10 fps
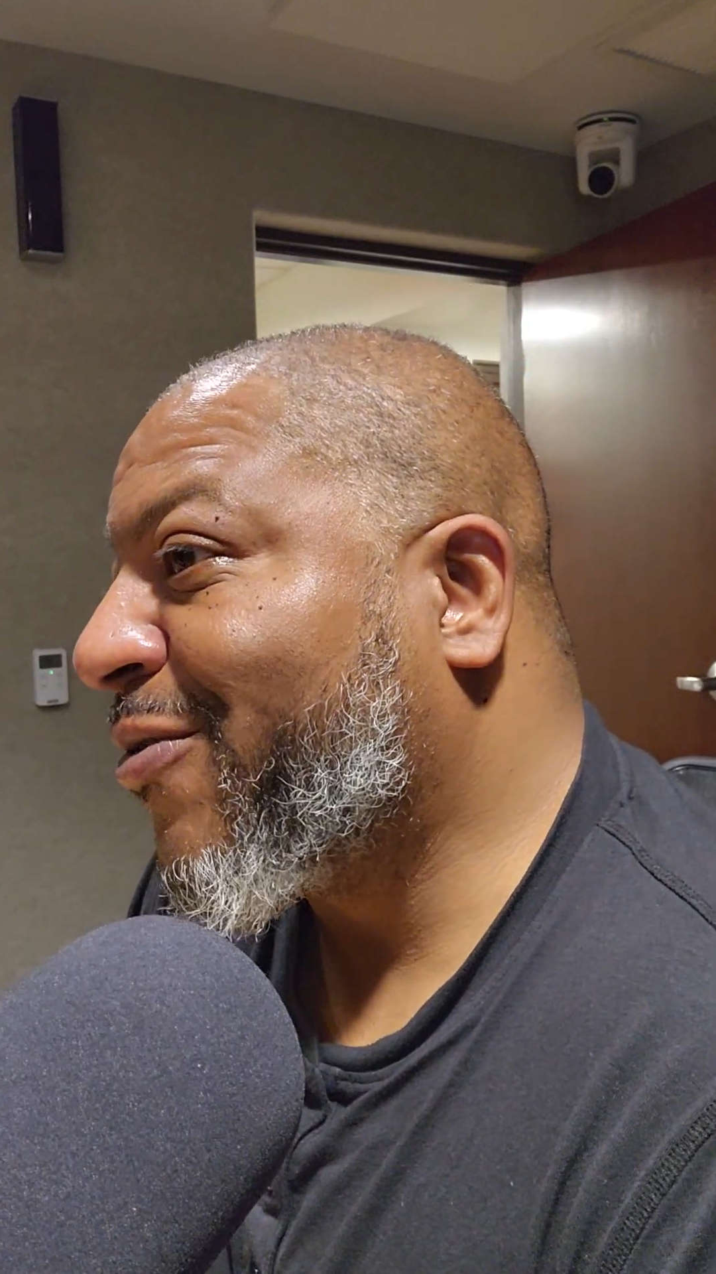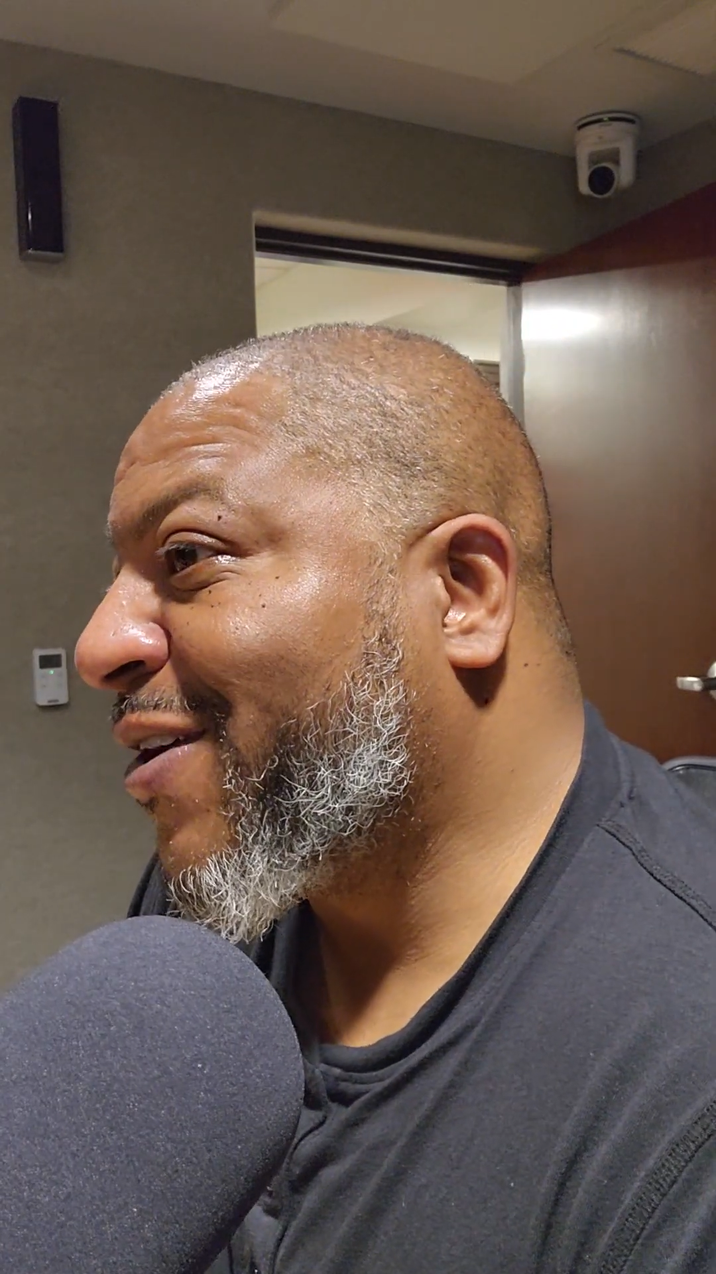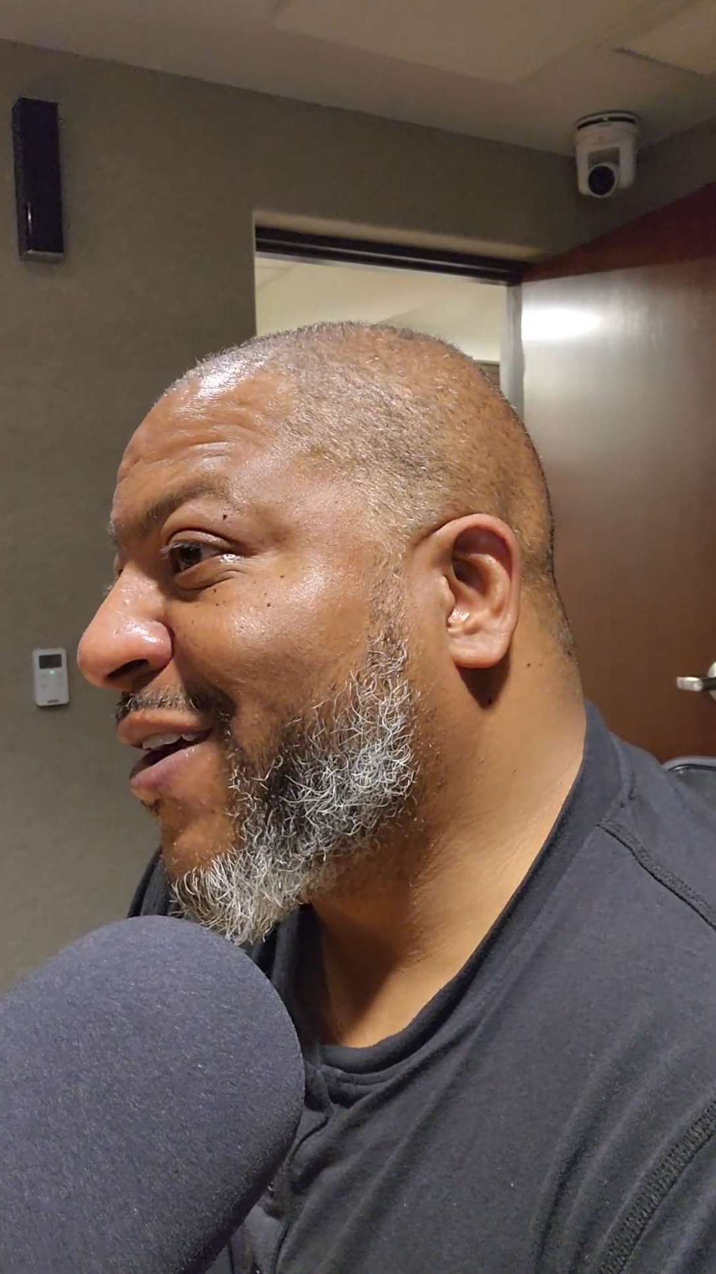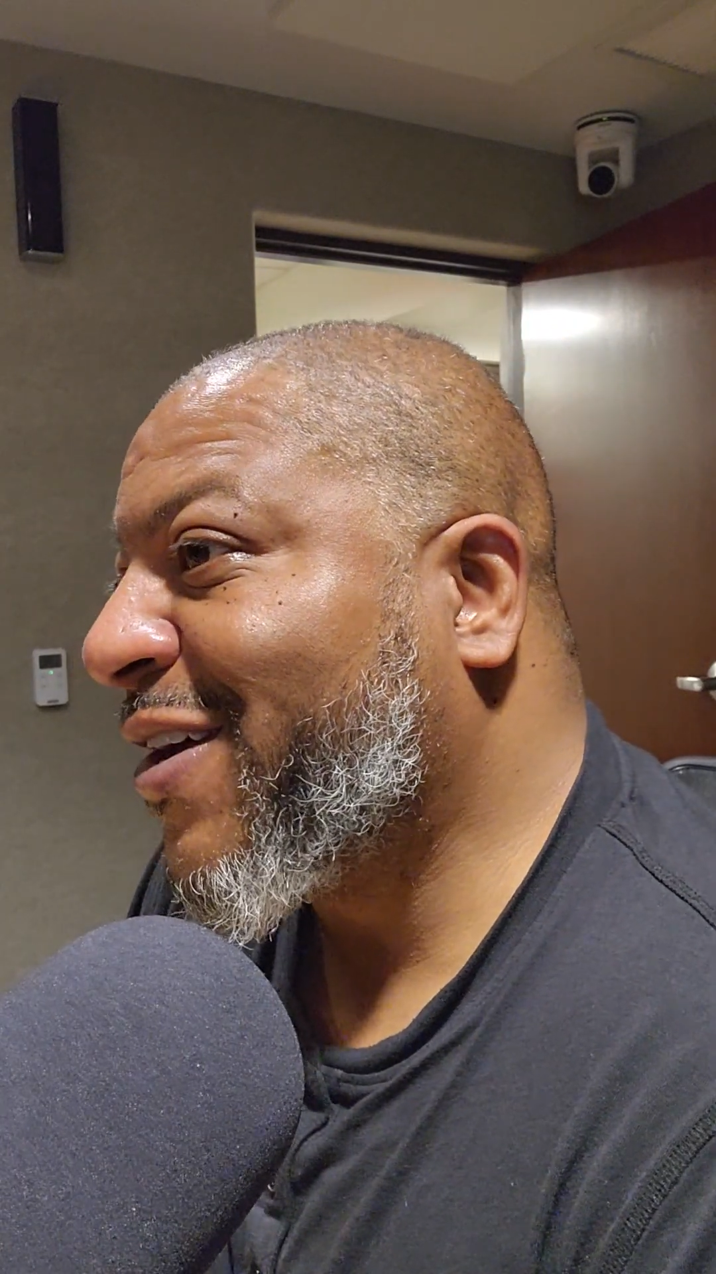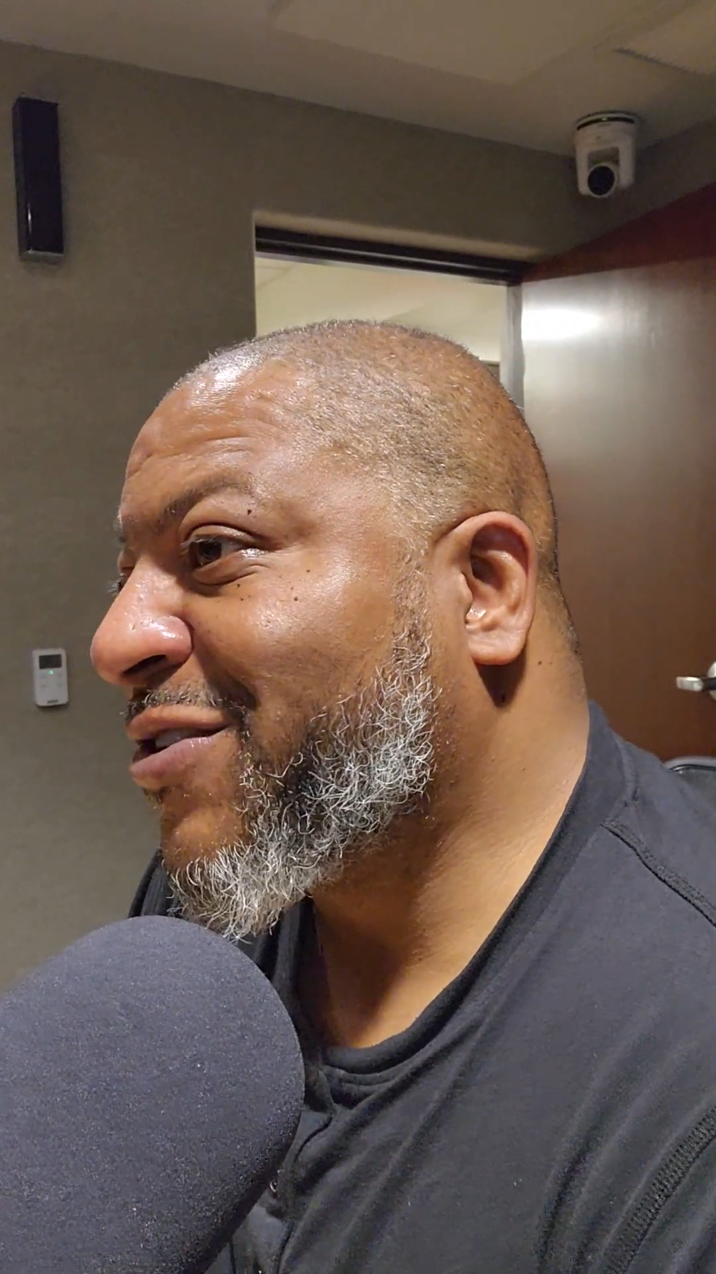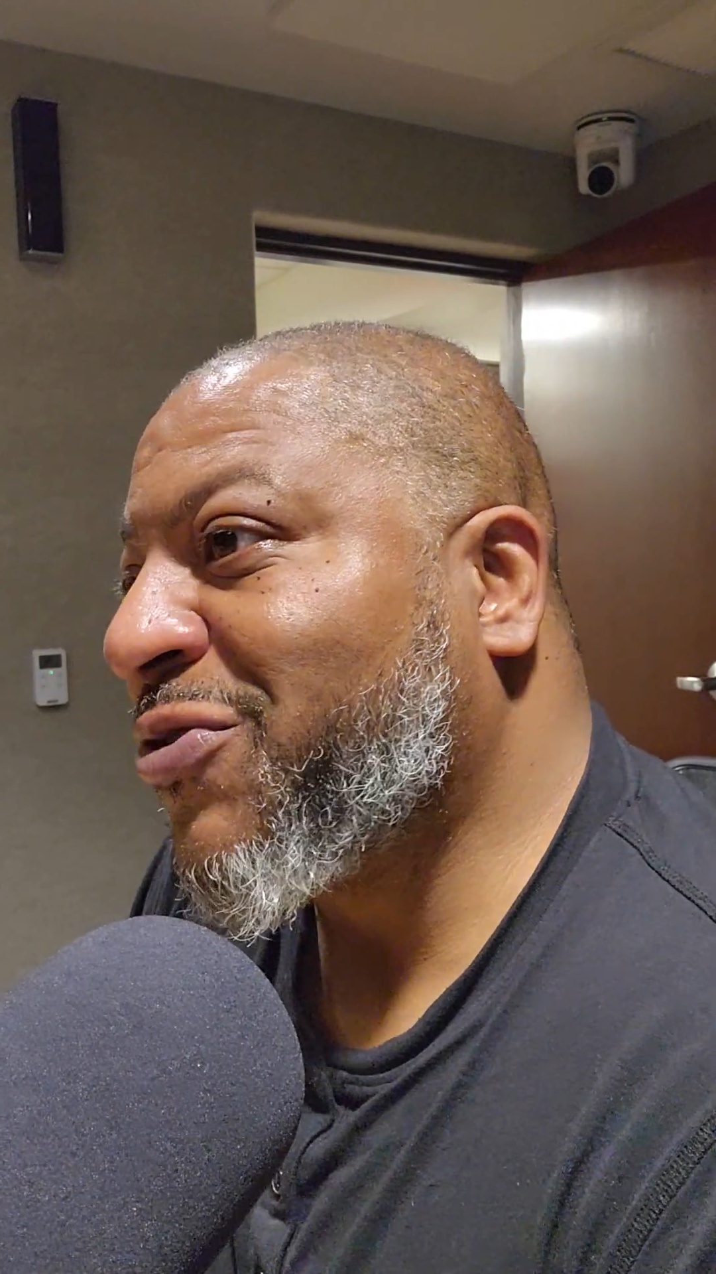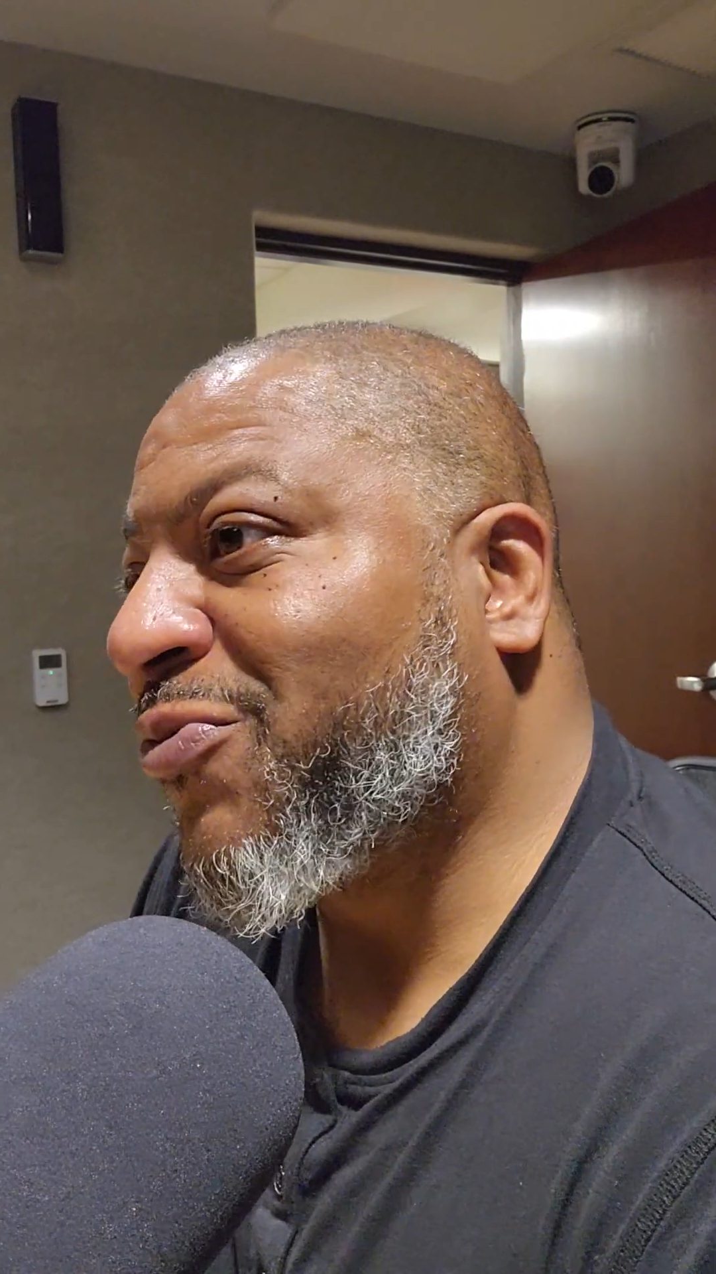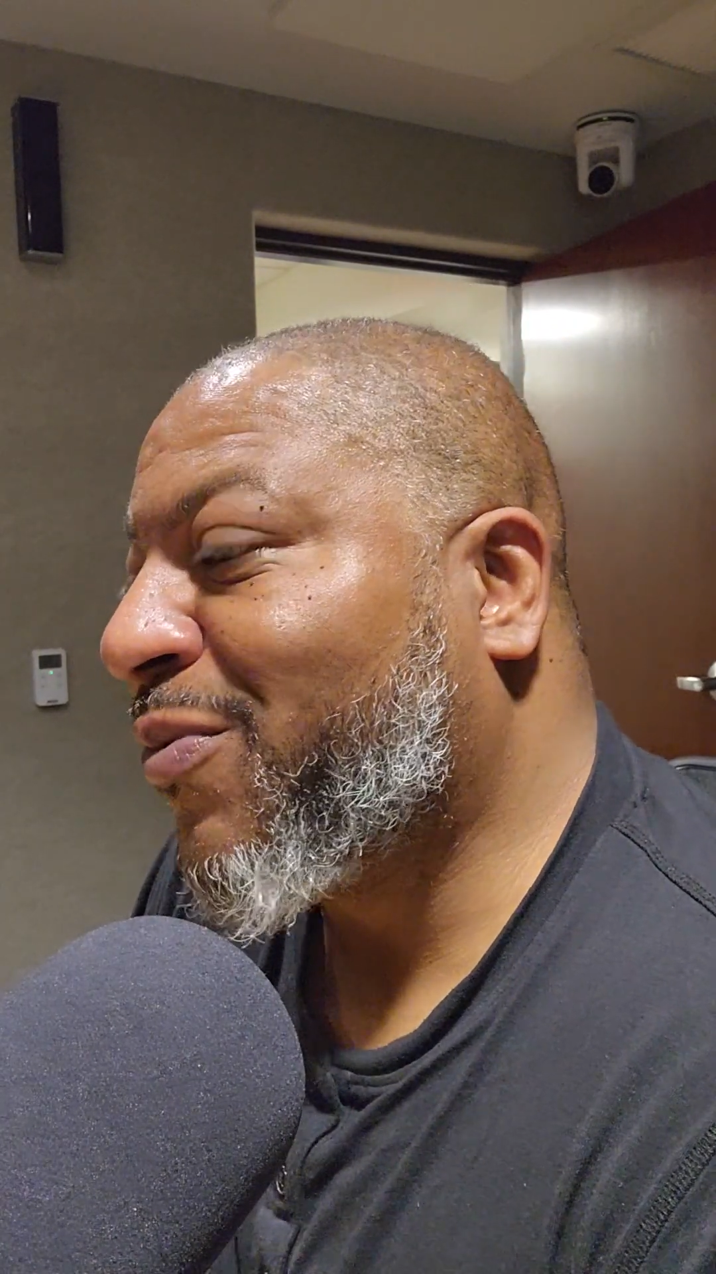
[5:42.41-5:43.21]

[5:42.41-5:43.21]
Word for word: the head too, boy.